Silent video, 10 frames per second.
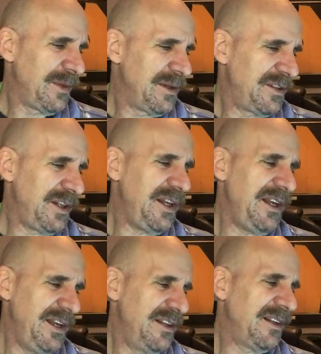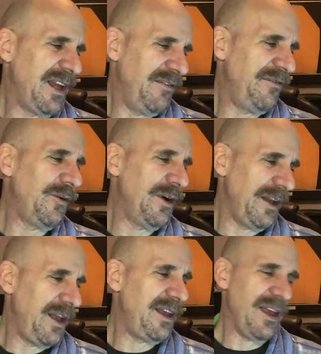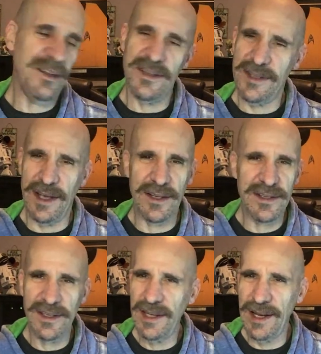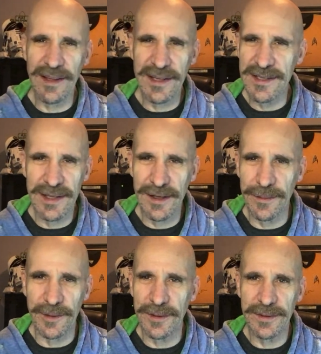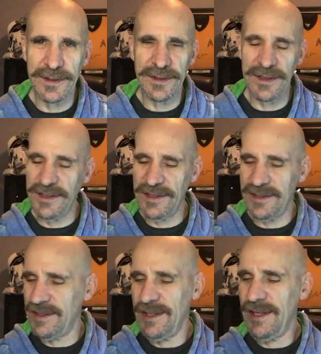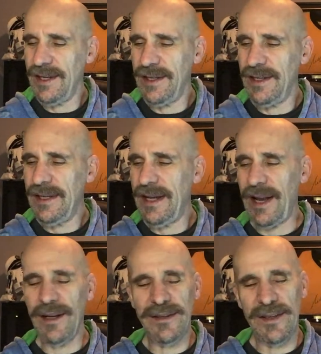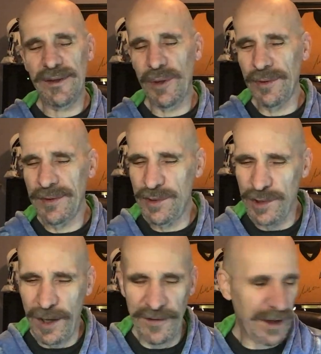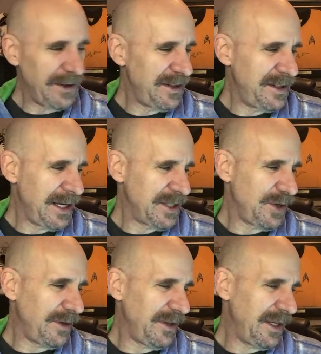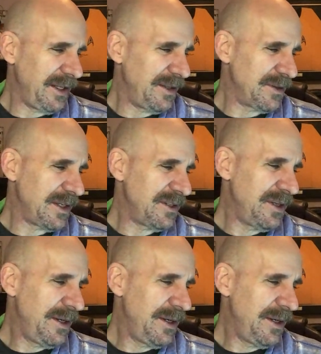See, Kent Floyd, he understands. Yeah, they taste terrible. They're just, and I know they're a little too soft. I don't like the texture. I don't like any of those things.